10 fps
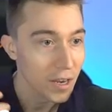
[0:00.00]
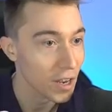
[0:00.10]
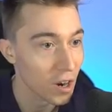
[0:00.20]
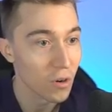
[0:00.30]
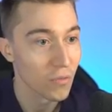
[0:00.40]
you
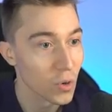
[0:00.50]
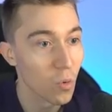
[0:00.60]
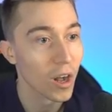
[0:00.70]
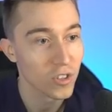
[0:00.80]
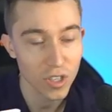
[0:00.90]
know, if you're
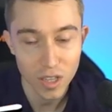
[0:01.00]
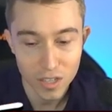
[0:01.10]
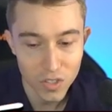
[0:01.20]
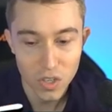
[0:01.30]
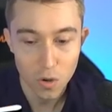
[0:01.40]
watching
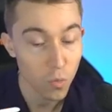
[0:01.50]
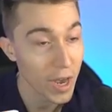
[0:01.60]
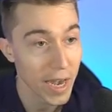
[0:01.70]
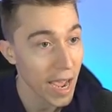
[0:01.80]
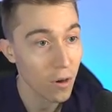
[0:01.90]
this
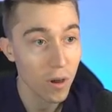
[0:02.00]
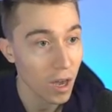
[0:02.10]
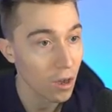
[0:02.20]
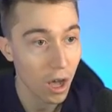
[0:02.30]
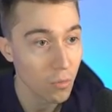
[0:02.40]
right
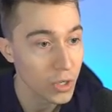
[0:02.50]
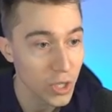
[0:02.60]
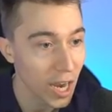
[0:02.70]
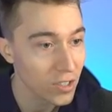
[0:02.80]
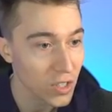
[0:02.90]
now, I'll, I'll read
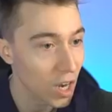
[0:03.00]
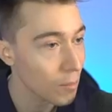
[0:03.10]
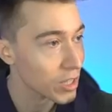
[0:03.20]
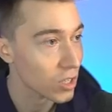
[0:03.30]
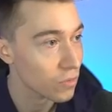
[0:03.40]
your guys'
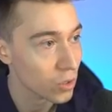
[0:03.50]
comments.